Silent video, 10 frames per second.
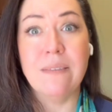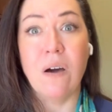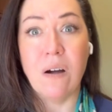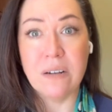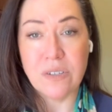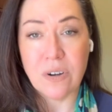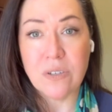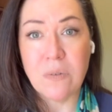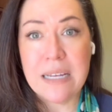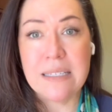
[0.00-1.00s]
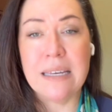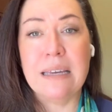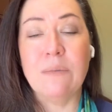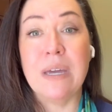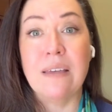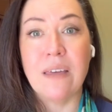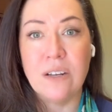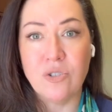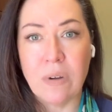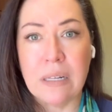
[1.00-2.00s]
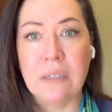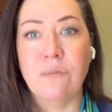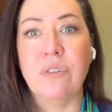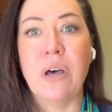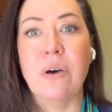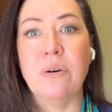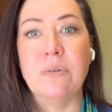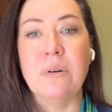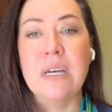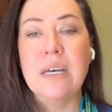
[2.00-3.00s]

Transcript: The heart starts racing, we get that adrenaline flow.